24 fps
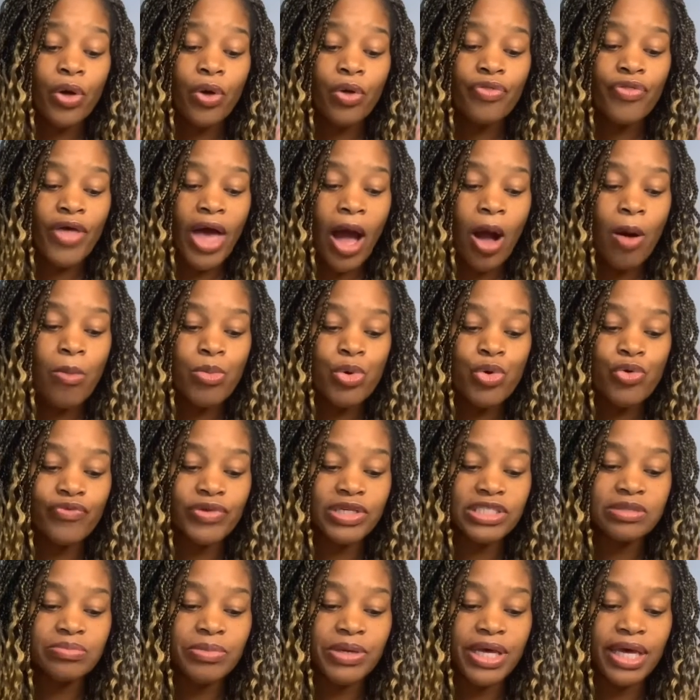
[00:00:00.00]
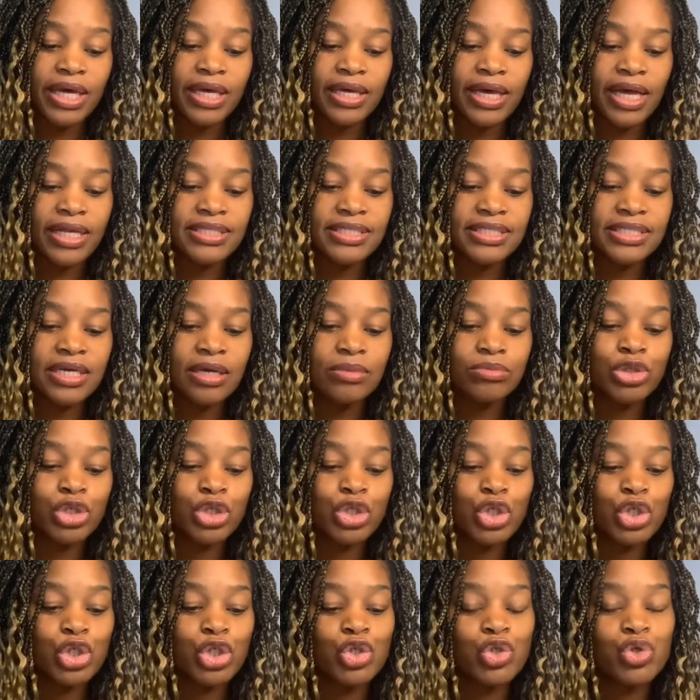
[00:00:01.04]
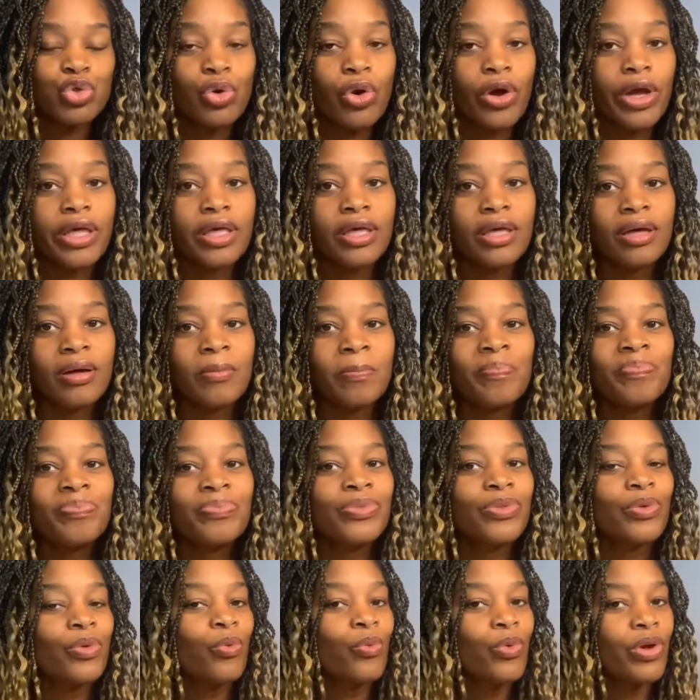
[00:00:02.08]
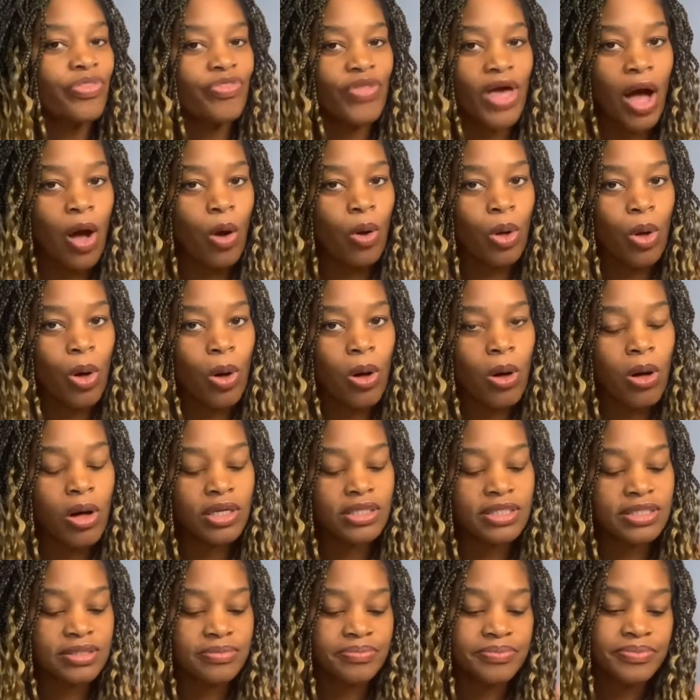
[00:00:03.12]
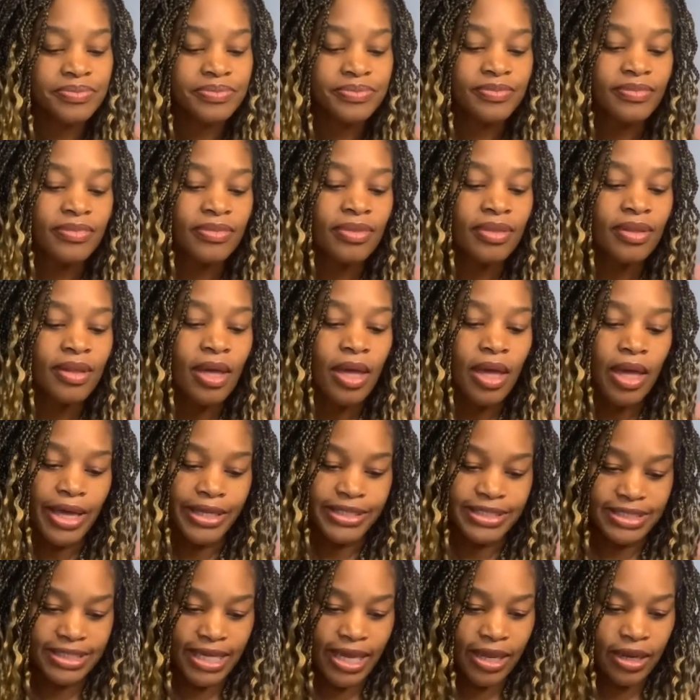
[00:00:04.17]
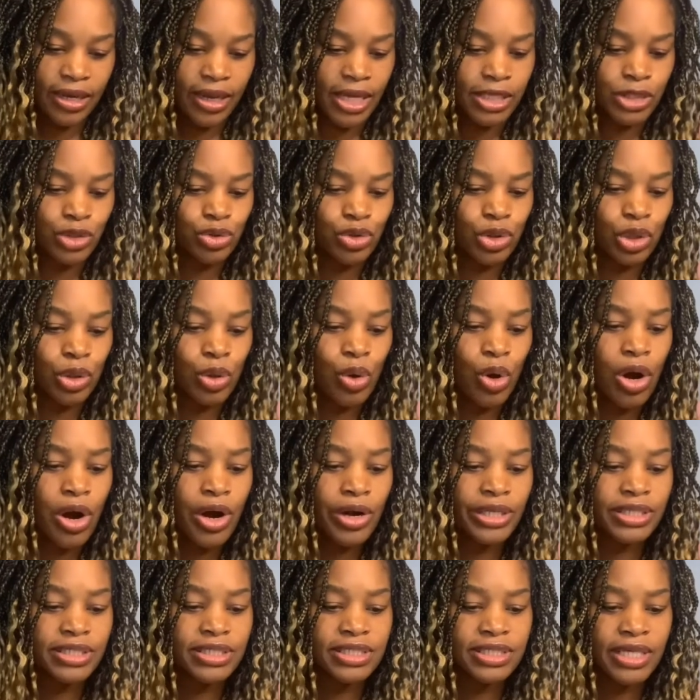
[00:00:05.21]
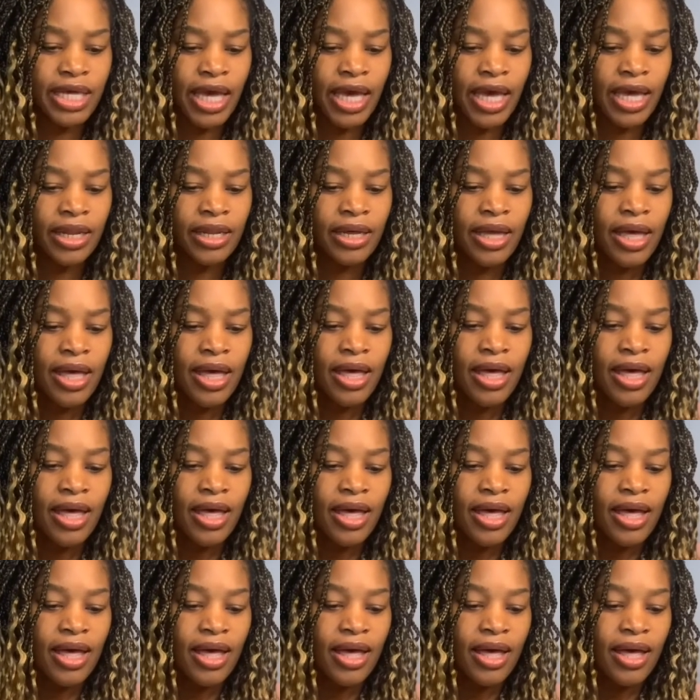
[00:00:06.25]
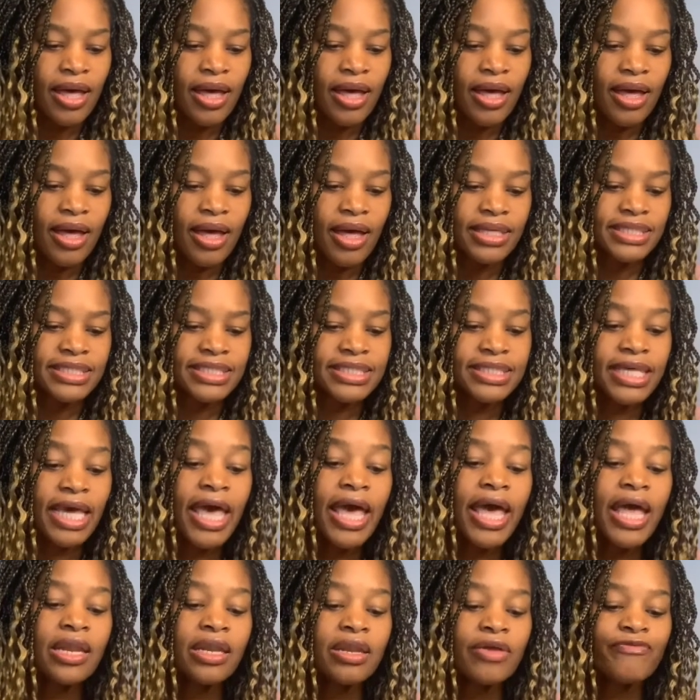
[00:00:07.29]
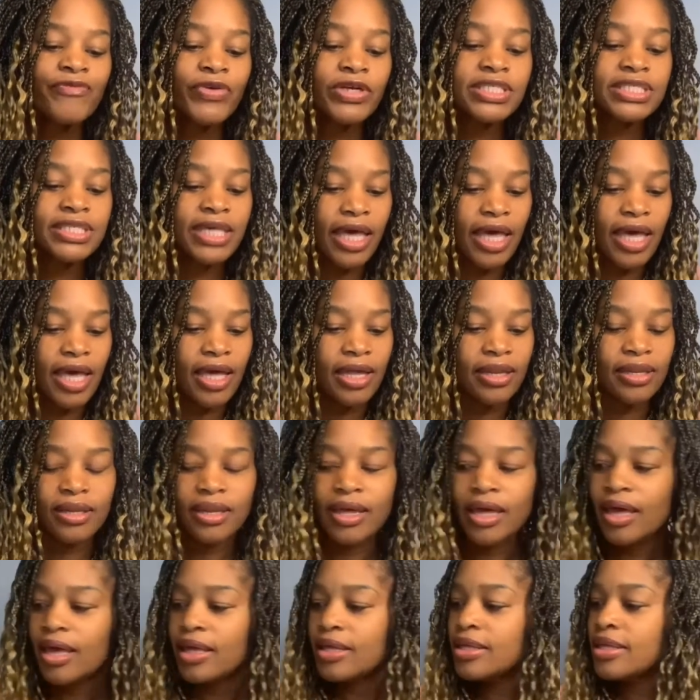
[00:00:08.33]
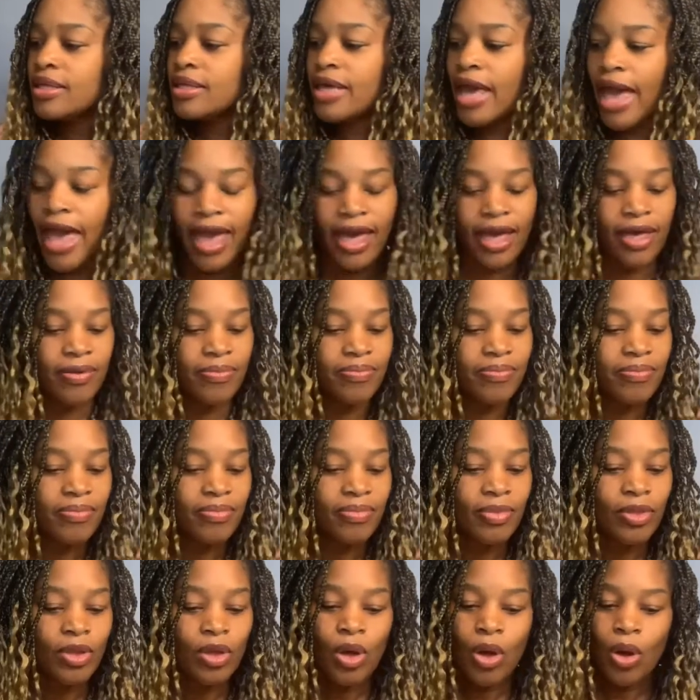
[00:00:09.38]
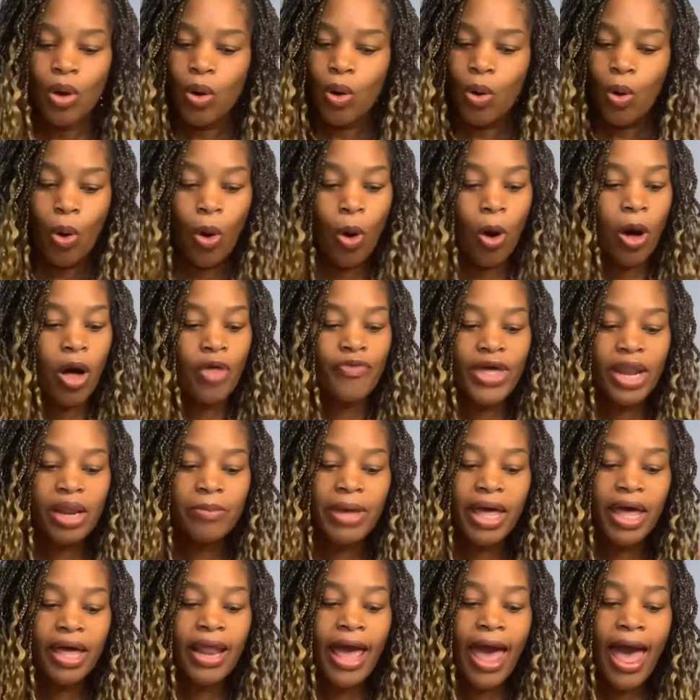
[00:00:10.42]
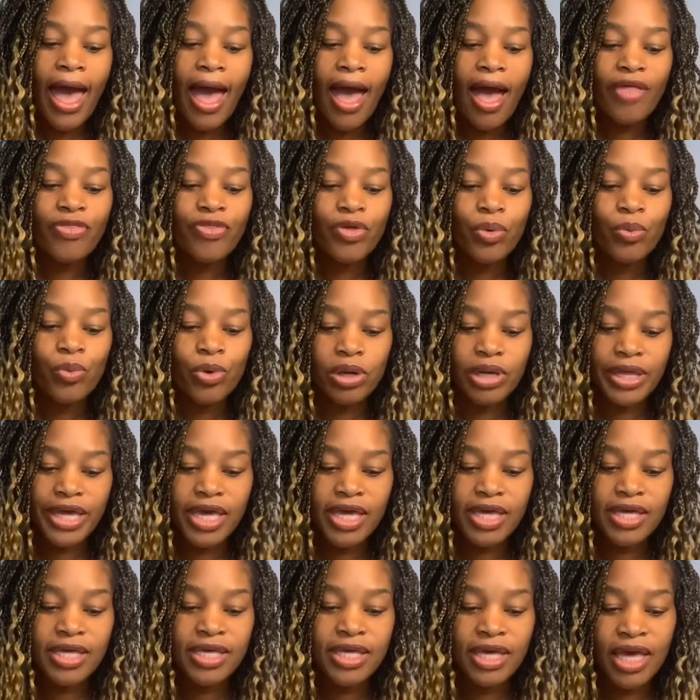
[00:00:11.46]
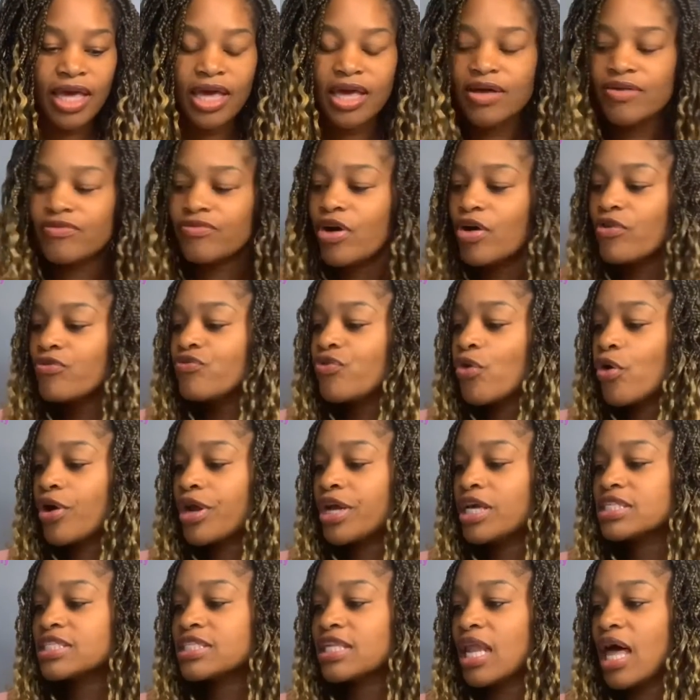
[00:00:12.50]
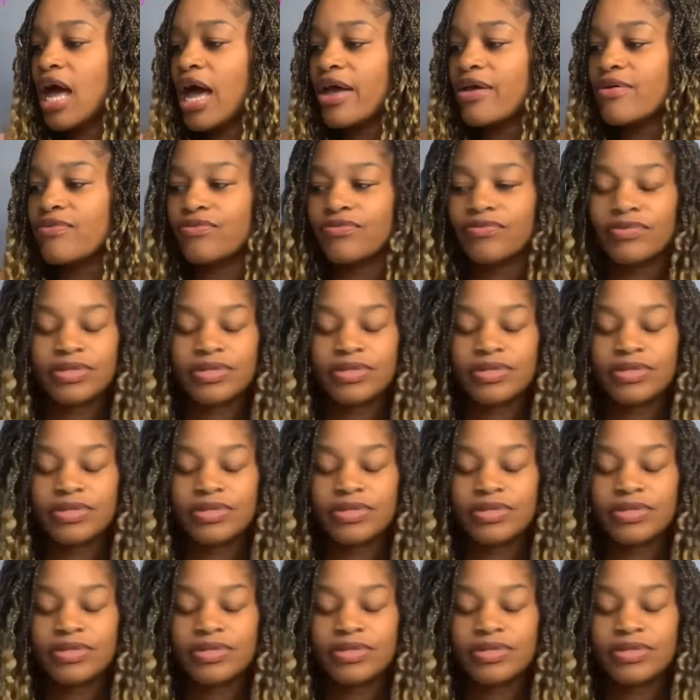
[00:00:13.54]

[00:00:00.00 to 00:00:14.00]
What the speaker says: thou movest me against him to destroy him without cause. And Satan answered the Lord and said, skin for skin, yea, all that a man hath will he give for his life.